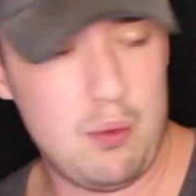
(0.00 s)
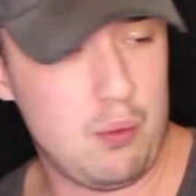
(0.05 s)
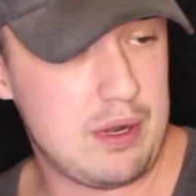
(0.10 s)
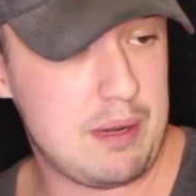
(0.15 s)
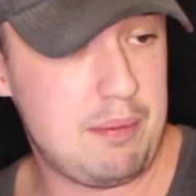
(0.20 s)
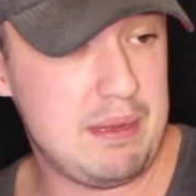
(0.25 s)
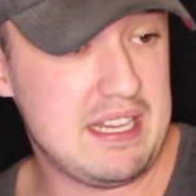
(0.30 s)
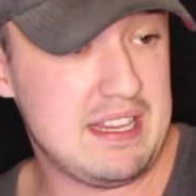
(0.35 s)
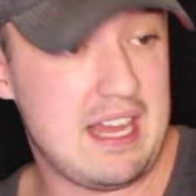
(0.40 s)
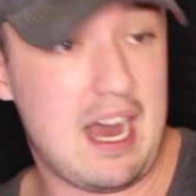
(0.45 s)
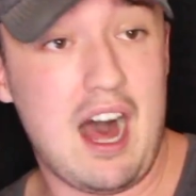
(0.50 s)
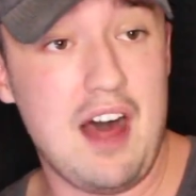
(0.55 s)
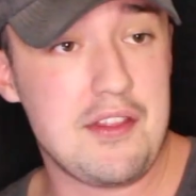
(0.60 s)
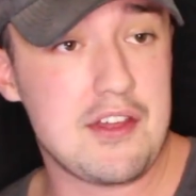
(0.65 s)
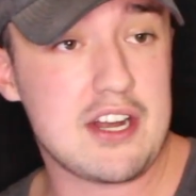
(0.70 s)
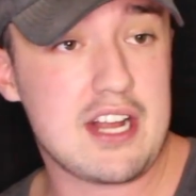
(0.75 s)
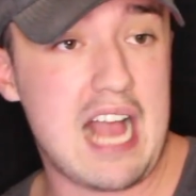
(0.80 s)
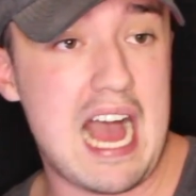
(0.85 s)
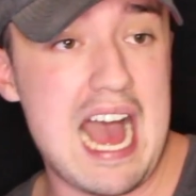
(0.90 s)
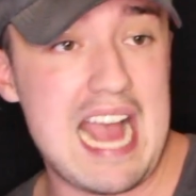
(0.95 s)
it would have been the
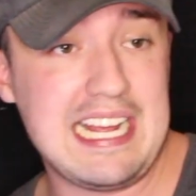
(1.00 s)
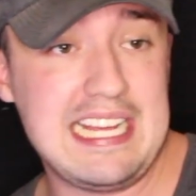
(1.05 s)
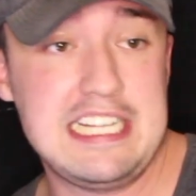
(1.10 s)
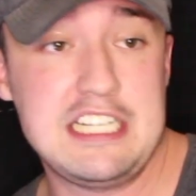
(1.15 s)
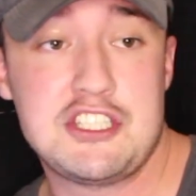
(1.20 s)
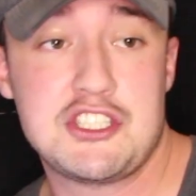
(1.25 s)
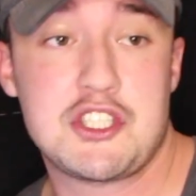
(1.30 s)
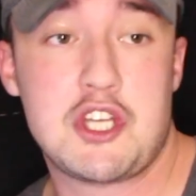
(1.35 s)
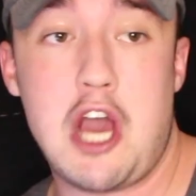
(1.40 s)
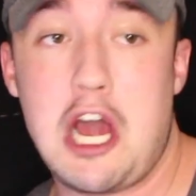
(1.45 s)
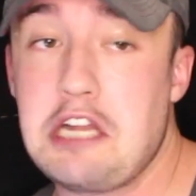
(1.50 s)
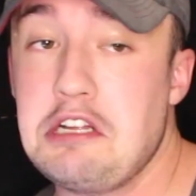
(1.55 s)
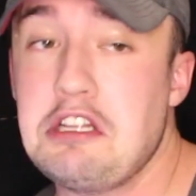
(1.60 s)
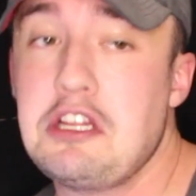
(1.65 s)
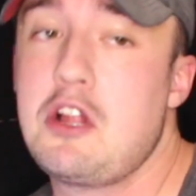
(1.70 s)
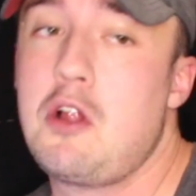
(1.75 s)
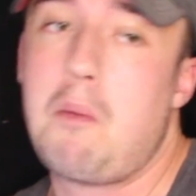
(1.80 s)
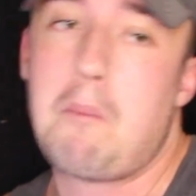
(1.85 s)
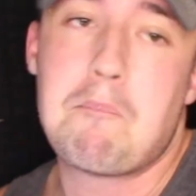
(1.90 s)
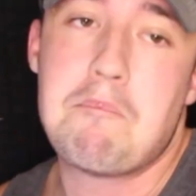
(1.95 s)
other guy. He just got a
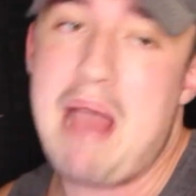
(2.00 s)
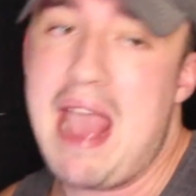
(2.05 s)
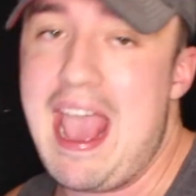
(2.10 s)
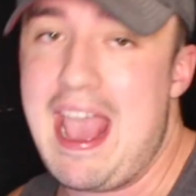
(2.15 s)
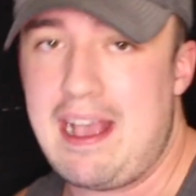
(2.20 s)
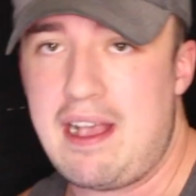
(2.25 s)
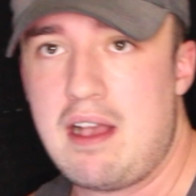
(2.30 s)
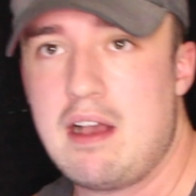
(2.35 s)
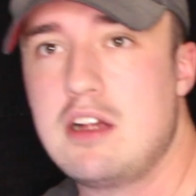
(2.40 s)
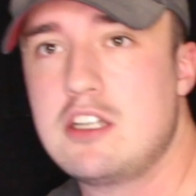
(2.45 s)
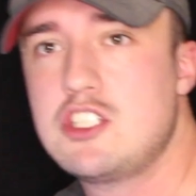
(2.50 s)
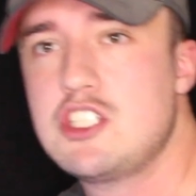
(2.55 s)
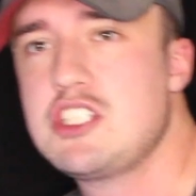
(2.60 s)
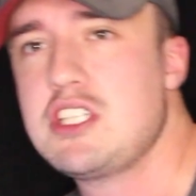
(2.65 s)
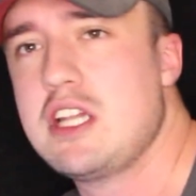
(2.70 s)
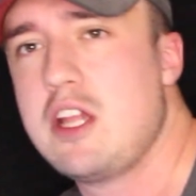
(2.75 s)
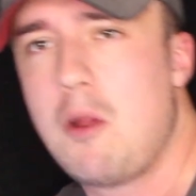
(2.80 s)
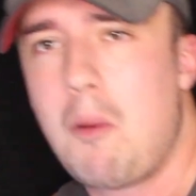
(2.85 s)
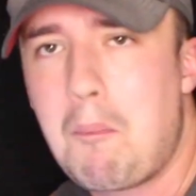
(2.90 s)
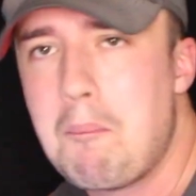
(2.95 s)
little bang. Just
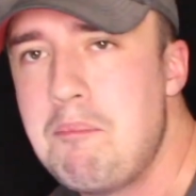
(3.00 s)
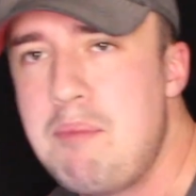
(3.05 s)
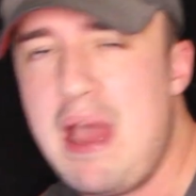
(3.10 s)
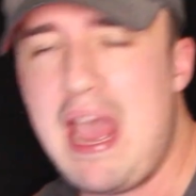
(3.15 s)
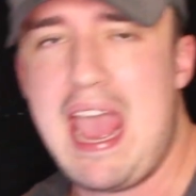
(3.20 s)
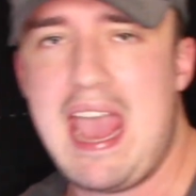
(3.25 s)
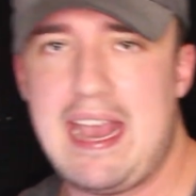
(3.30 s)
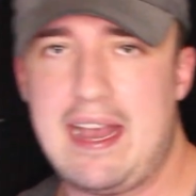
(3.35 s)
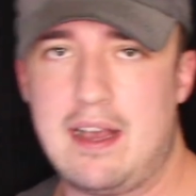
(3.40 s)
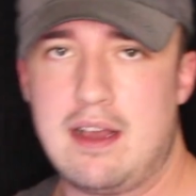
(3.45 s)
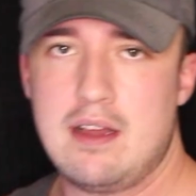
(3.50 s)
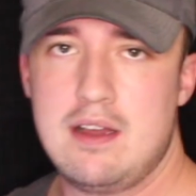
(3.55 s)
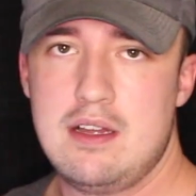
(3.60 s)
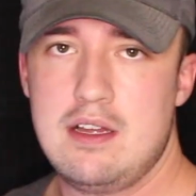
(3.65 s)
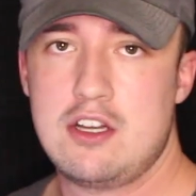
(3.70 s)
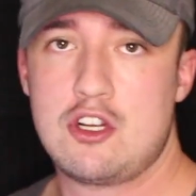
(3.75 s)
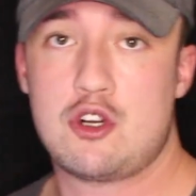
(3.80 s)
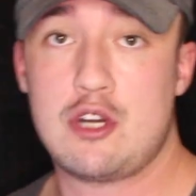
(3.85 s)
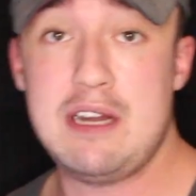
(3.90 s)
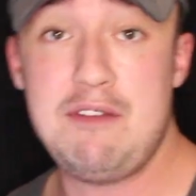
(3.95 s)
a little bang.
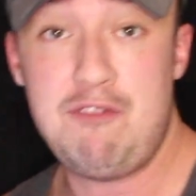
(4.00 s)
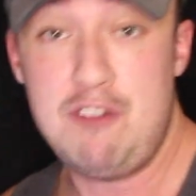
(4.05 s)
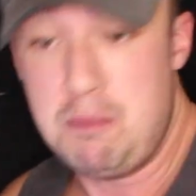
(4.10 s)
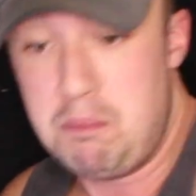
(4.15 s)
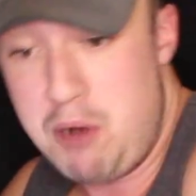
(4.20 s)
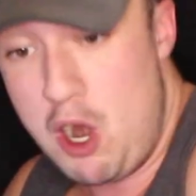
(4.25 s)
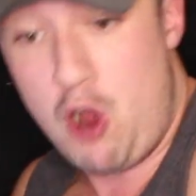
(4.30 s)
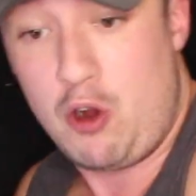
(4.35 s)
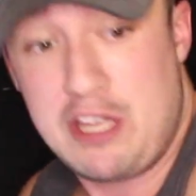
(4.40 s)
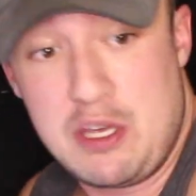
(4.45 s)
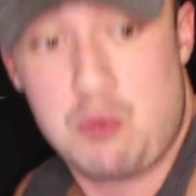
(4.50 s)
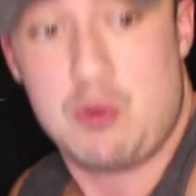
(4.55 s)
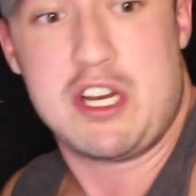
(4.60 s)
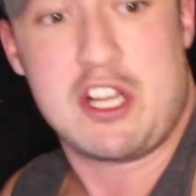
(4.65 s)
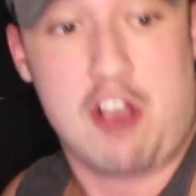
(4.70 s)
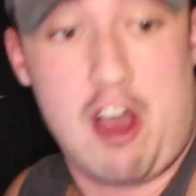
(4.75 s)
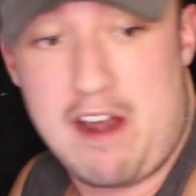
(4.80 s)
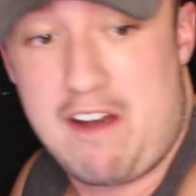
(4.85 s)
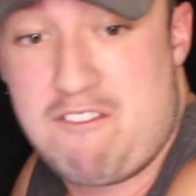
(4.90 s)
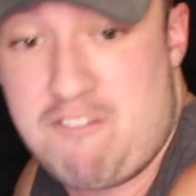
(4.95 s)
Griffin, bro, he would
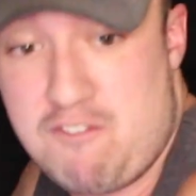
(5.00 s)
have got